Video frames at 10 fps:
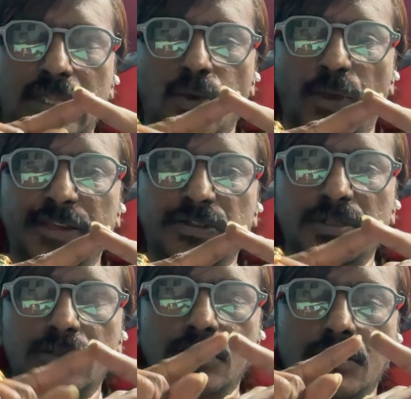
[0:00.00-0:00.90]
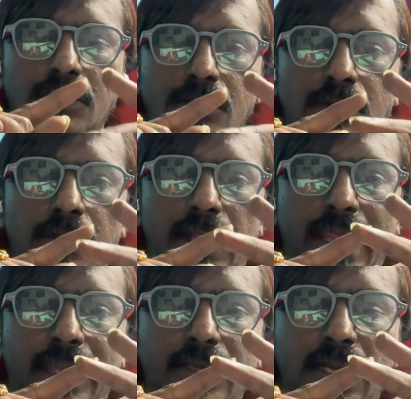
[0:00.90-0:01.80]
innovation
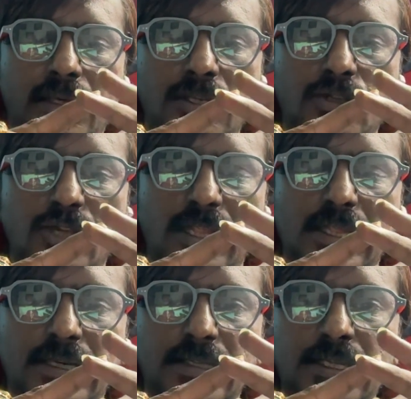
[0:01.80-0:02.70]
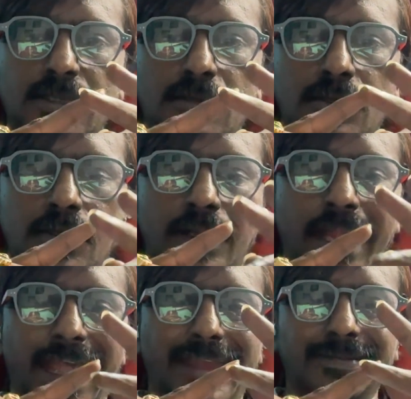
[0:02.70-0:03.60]
and continual learning
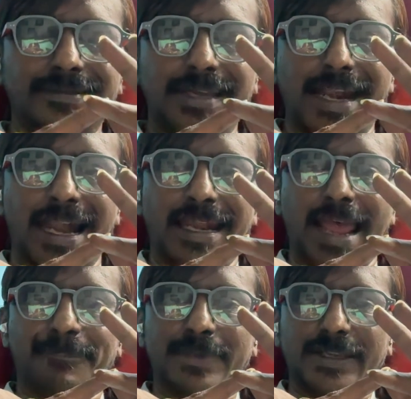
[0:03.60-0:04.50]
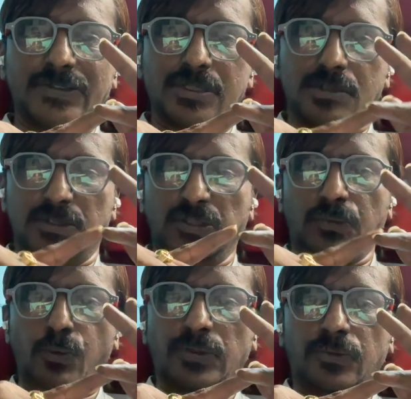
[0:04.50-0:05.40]
and the adaptation.
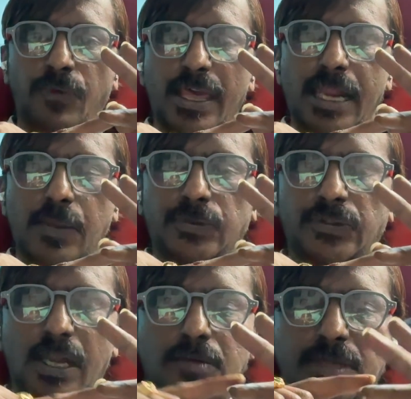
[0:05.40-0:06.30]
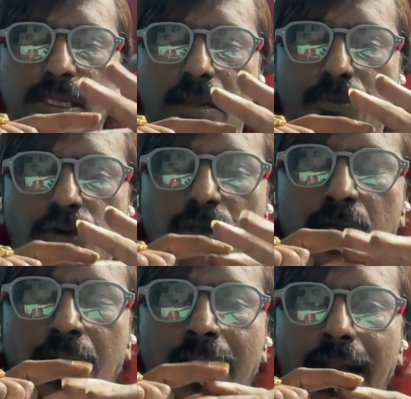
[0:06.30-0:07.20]
This was where I was coming about.
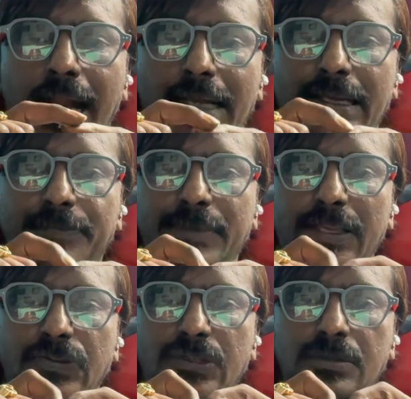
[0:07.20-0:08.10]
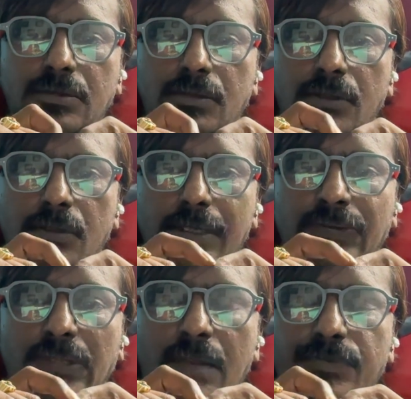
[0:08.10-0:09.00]
Adaptation
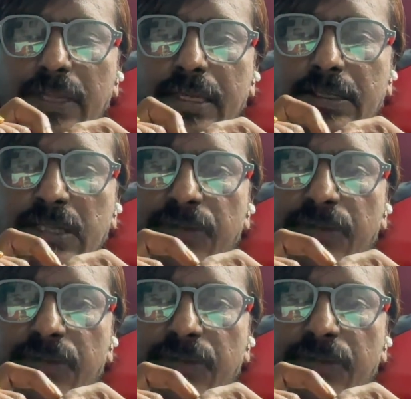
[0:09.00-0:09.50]
is something